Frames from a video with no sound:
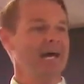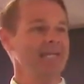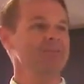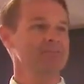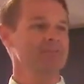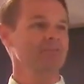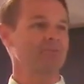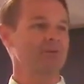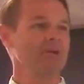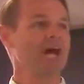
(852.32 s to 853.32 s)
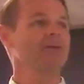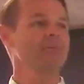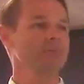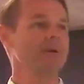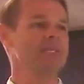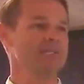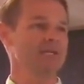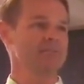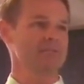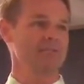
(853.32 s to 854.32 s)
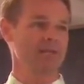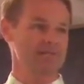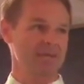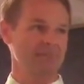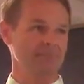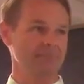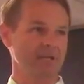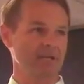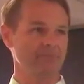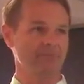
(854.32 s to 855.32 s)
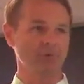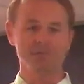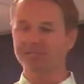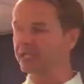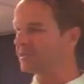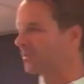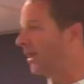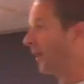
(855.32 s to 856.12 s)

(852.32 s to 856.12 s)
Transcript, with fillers: I can do something for you. I'll give you my tickets to the next game. I got four seats